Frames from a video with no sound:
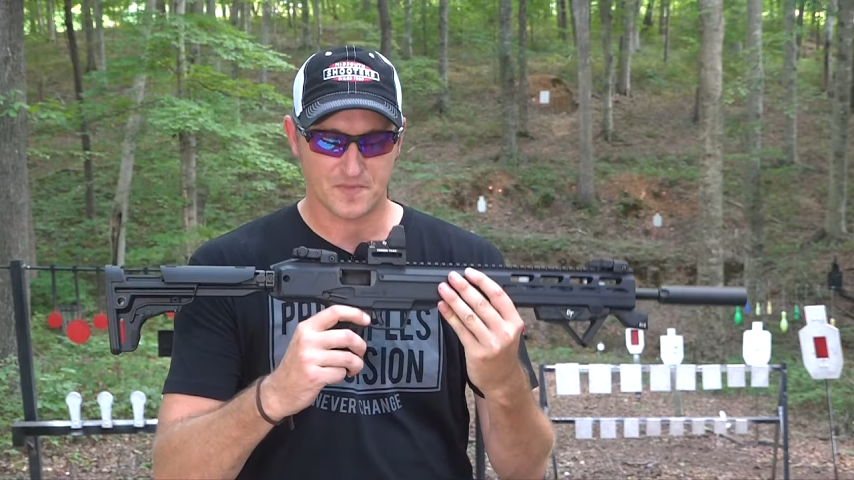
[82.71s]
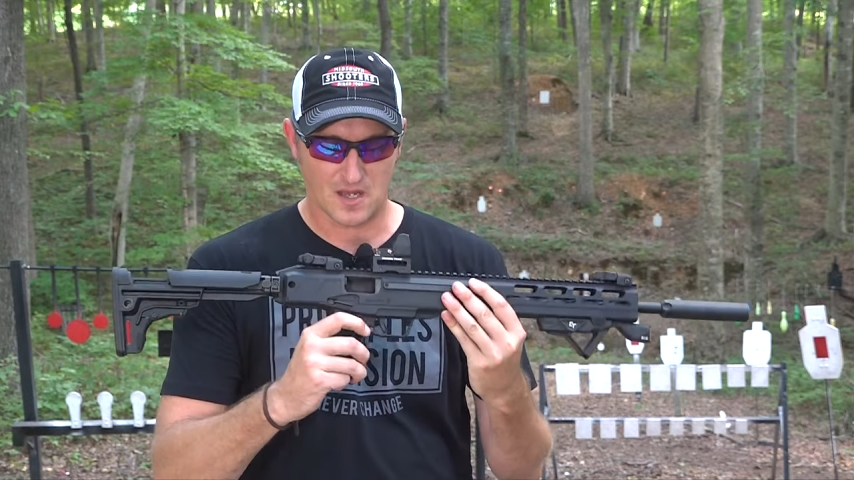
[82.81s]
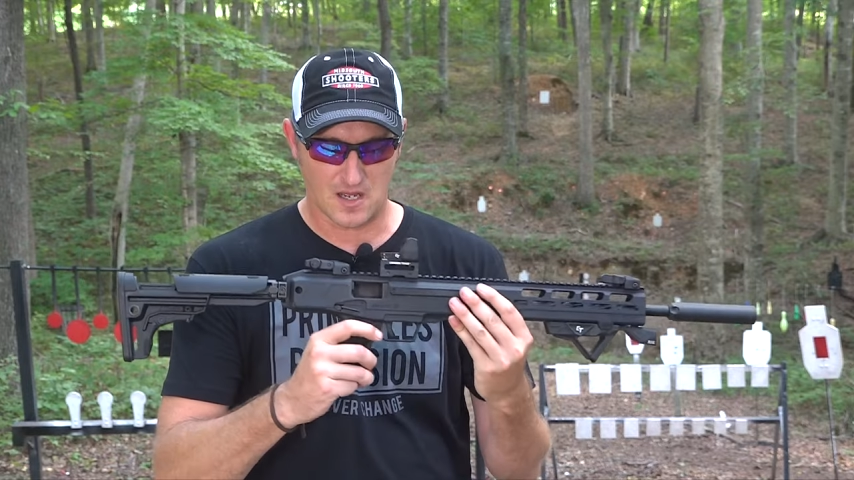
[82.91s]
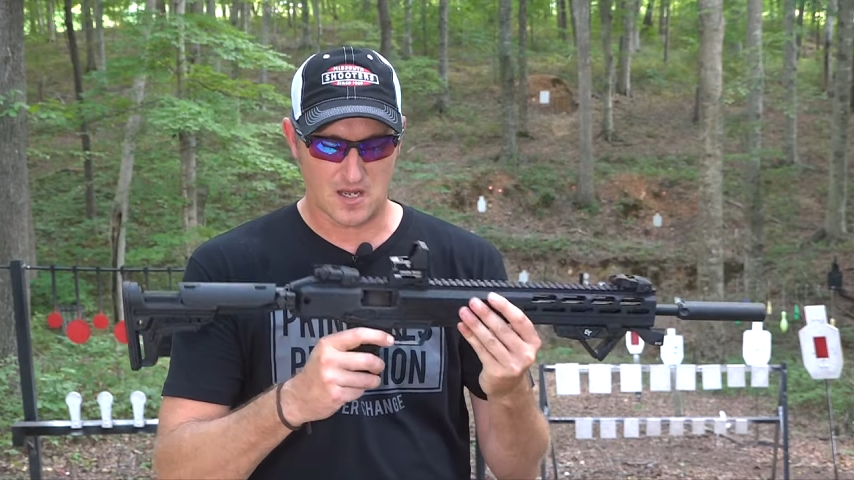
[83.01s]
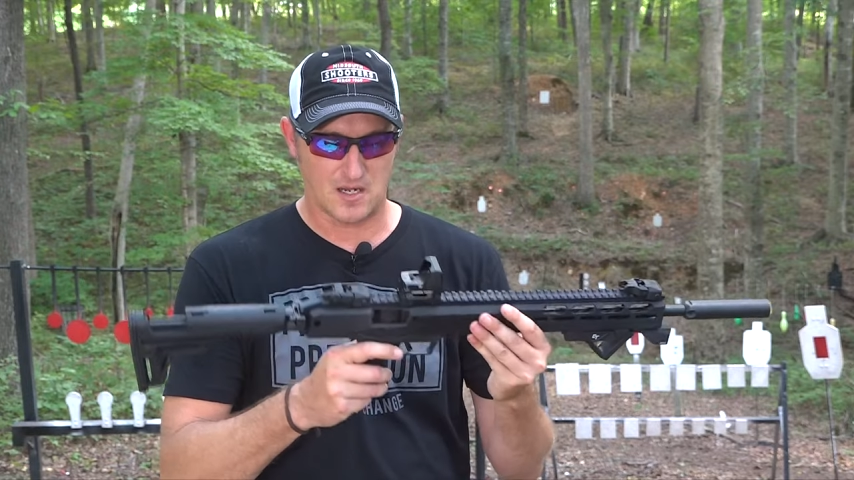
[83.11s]

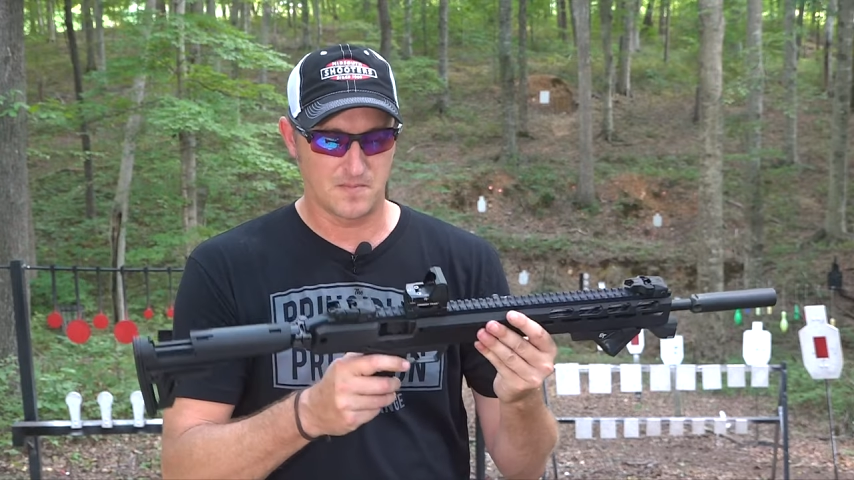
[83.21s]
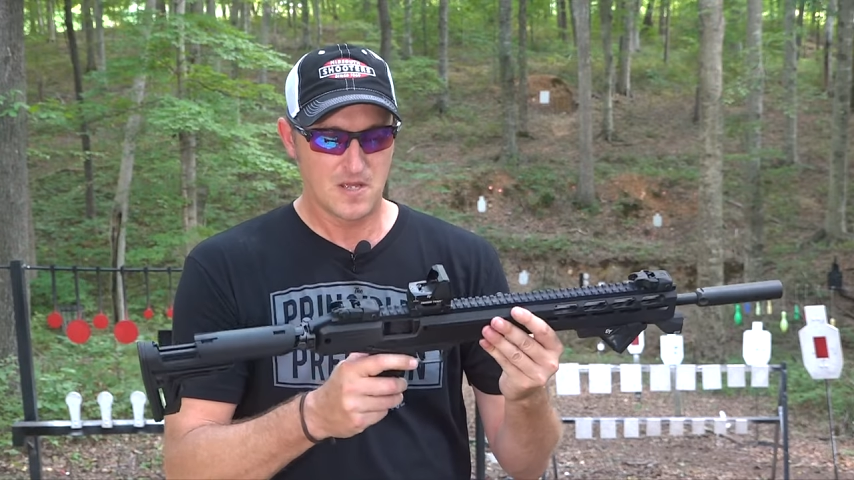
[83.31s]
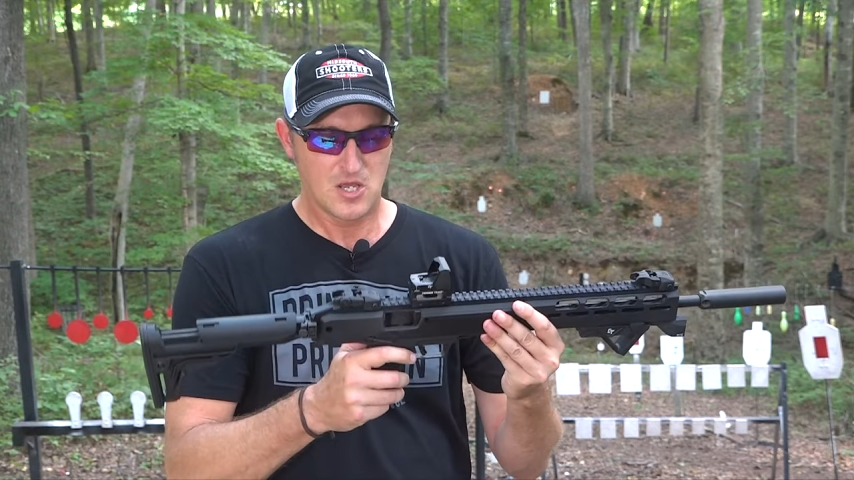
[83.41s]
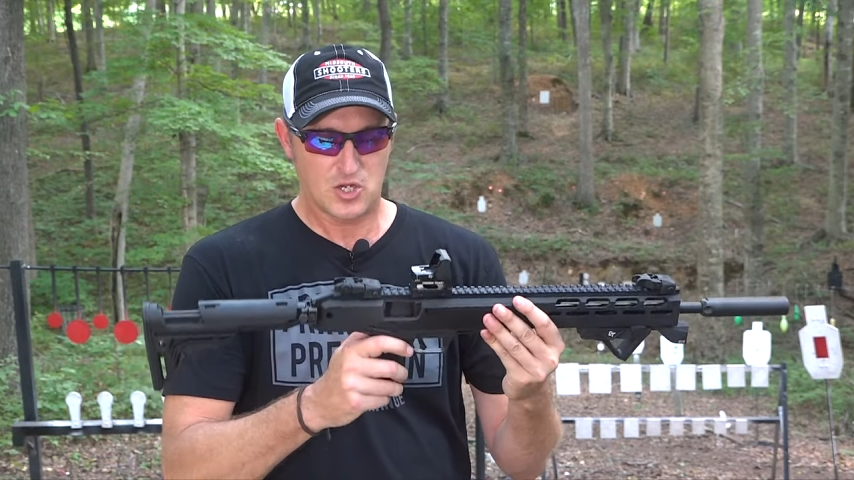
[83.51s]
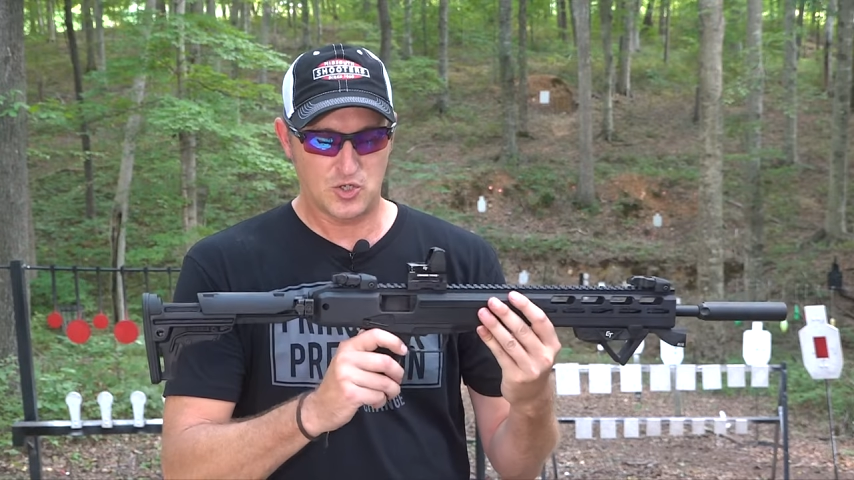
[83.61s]
Um,
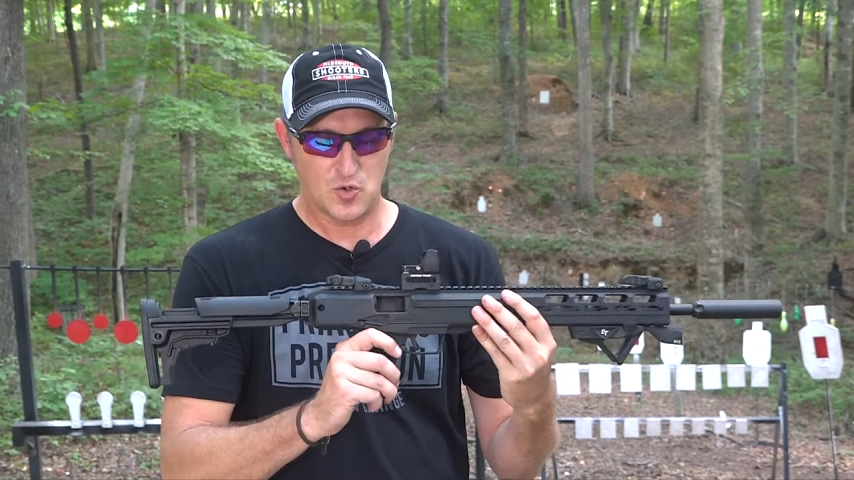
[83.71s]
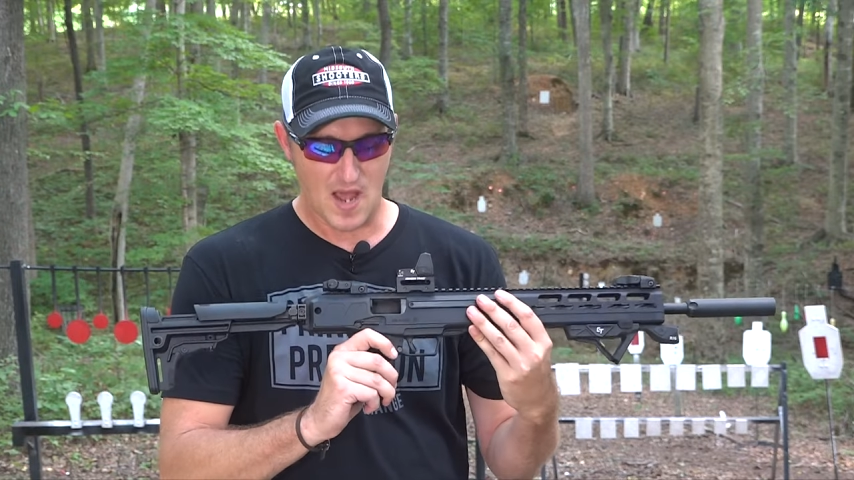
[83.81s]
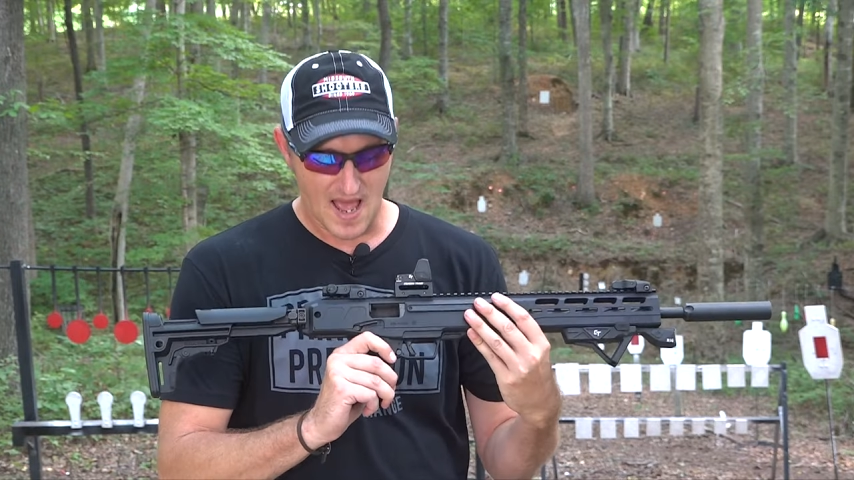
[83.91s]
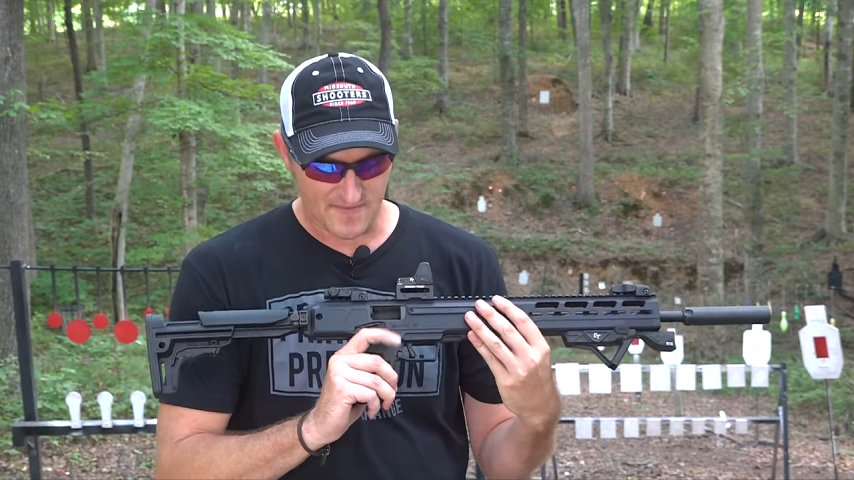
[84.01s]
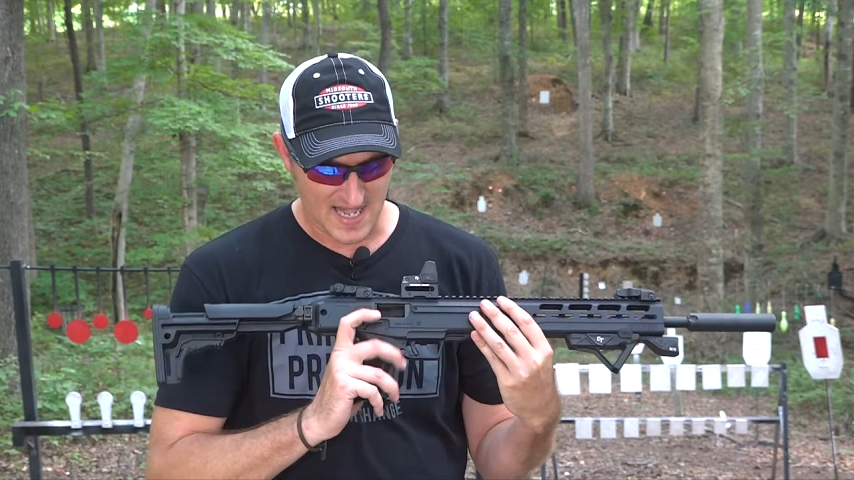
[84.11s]
you do
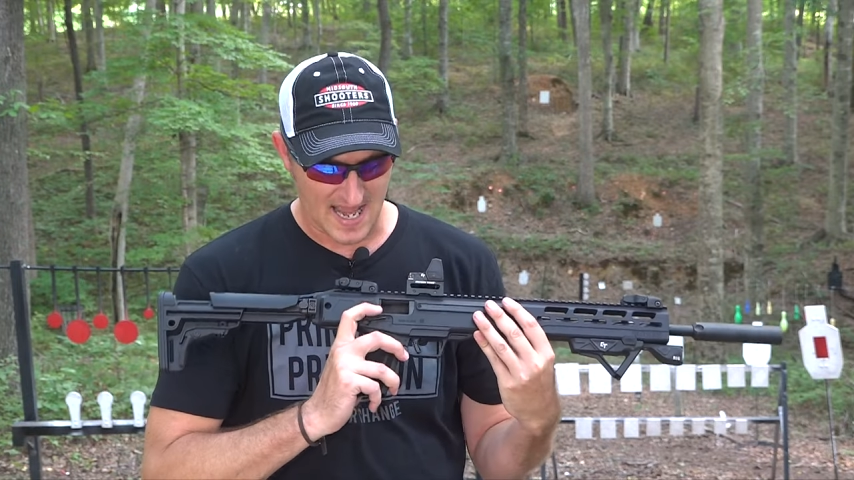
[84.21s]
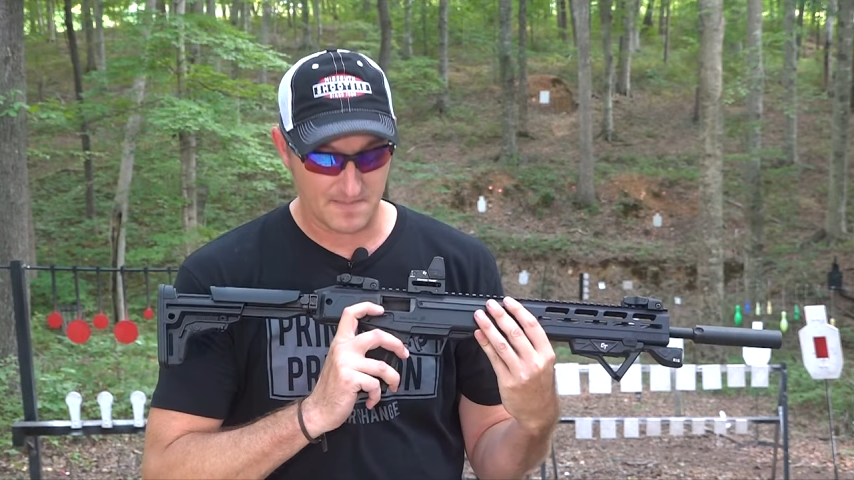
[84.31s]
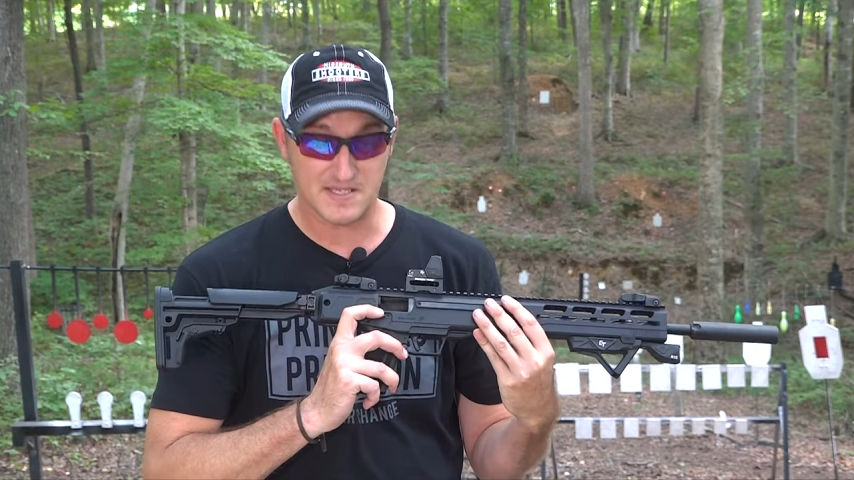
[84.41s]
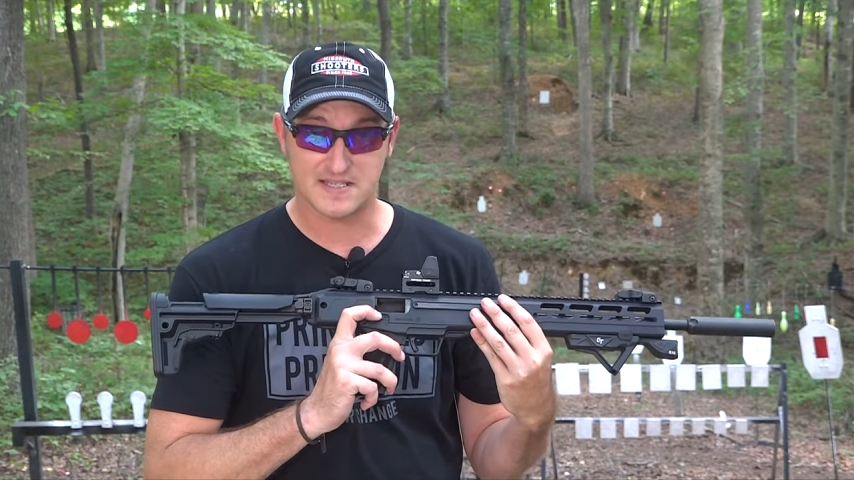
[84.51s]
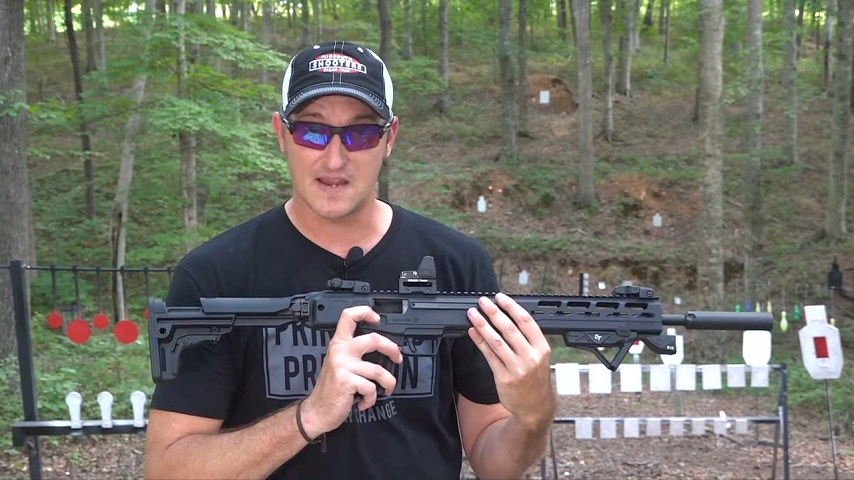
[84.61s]
have an
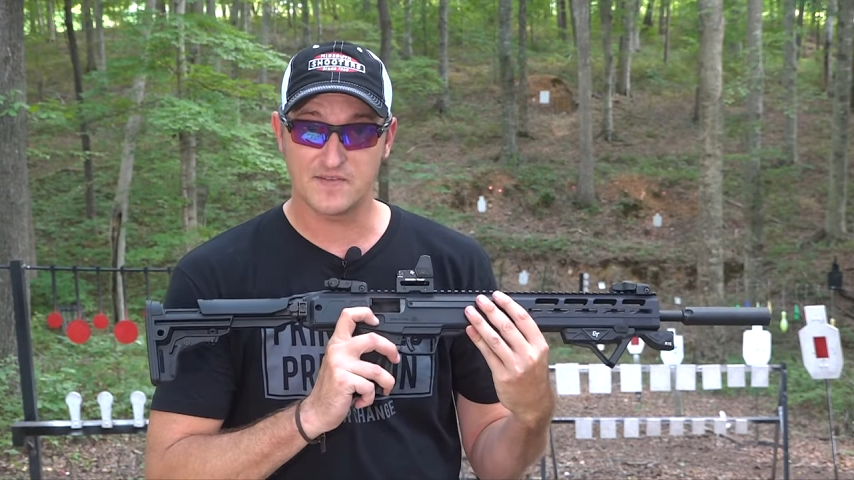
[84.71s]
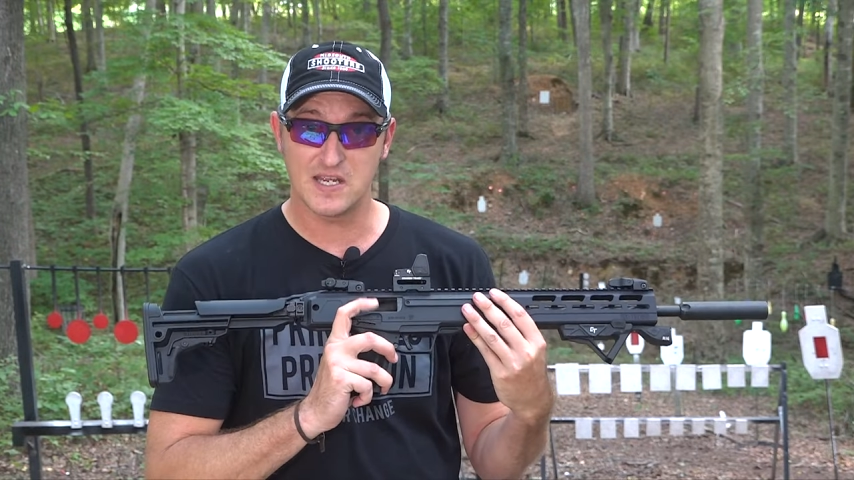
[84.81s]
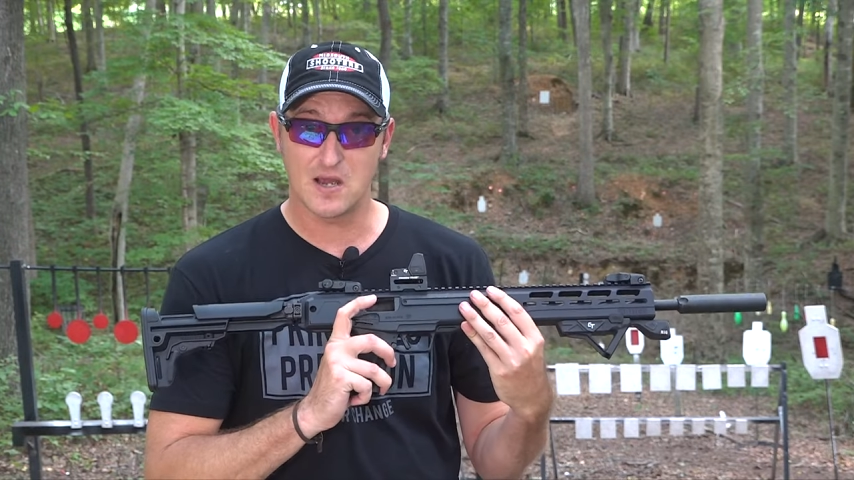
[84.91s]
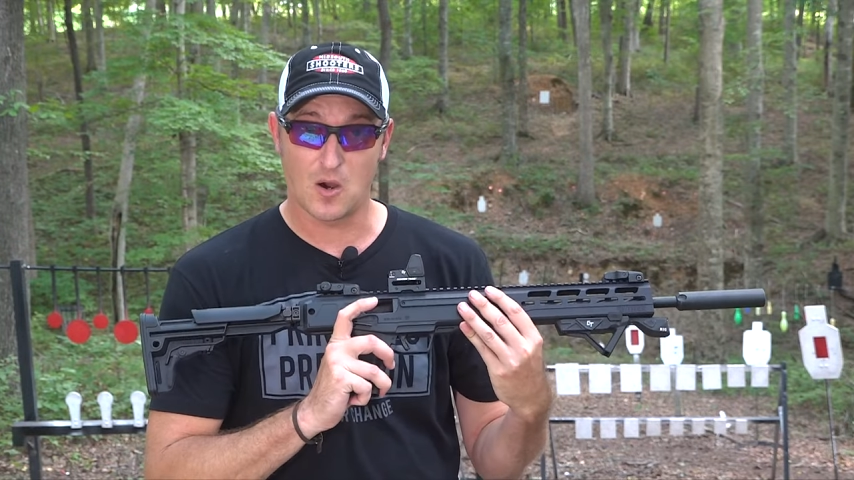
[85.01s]
ambi safety